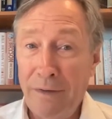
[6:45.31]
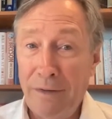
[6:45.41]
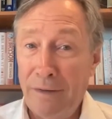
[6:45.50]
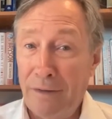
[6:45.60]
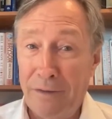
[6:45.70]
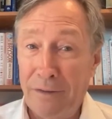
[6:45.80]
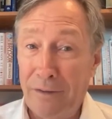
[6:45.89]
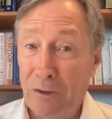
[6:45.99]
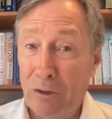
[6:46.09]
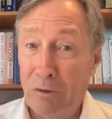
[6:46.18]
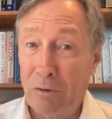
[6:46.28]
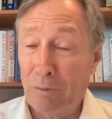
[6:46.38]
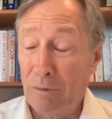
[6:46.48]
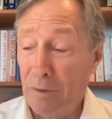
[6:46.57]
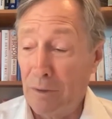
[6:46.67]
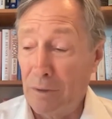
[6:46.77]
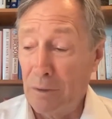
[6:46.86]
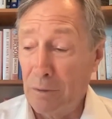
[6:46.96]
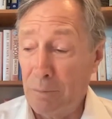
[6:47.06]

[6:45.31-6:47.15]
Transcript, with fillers: Mm. So, oh, uh,